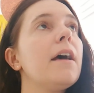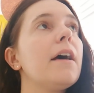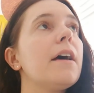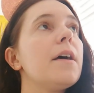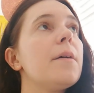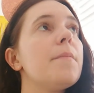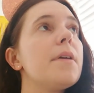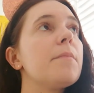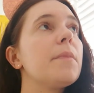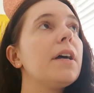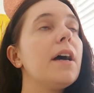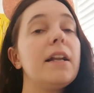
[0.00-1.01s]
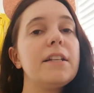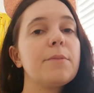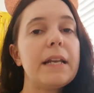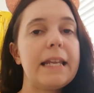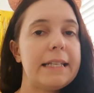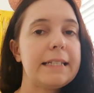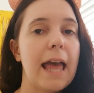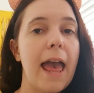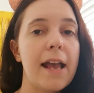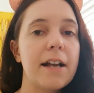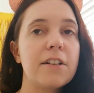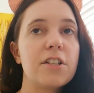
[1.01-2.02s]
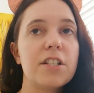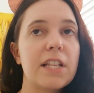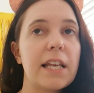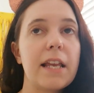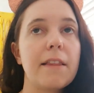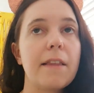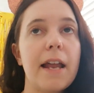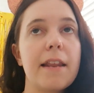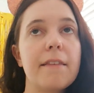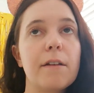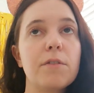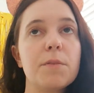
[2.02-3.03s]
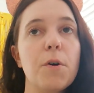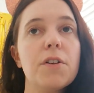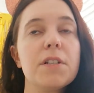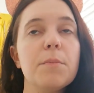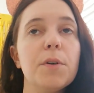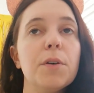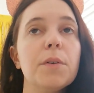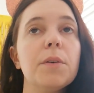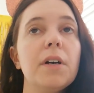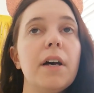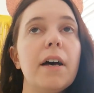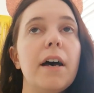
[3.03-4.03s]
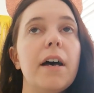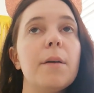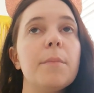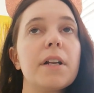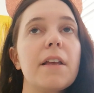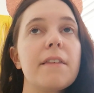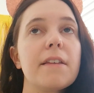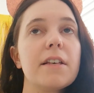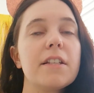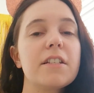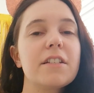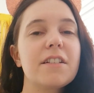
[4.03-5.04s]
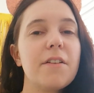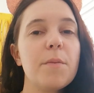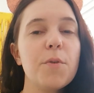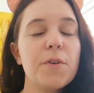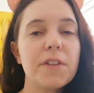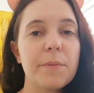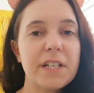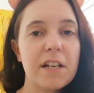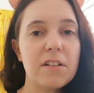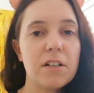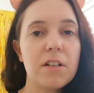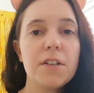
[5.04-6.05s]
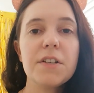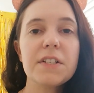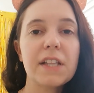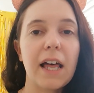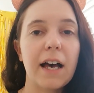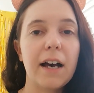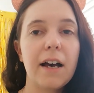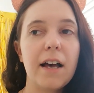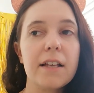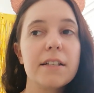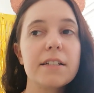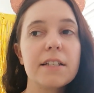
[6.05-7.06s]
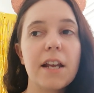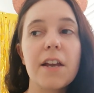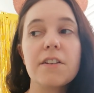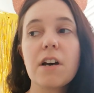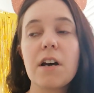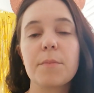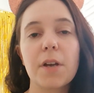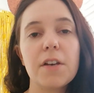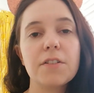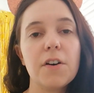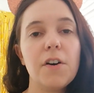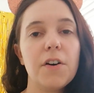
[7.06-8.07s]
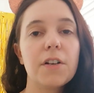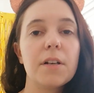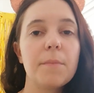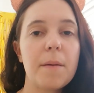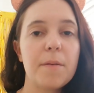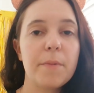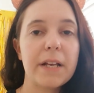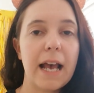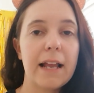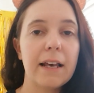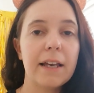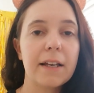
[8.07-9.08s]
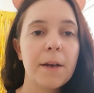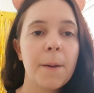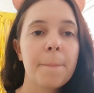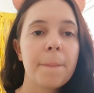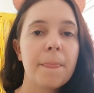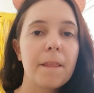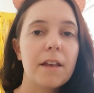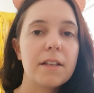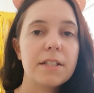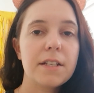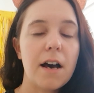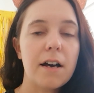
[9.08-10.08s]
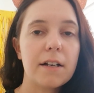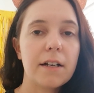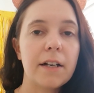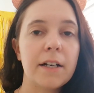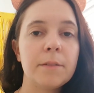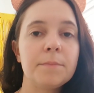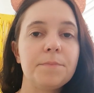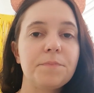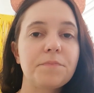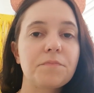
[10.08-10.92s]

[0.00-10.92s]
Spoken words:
in my early 20s, say, and just thinking that anything was possible. And I think that it's just so important that we don't lose that as, you know, time goes on and maybe we get like stuck in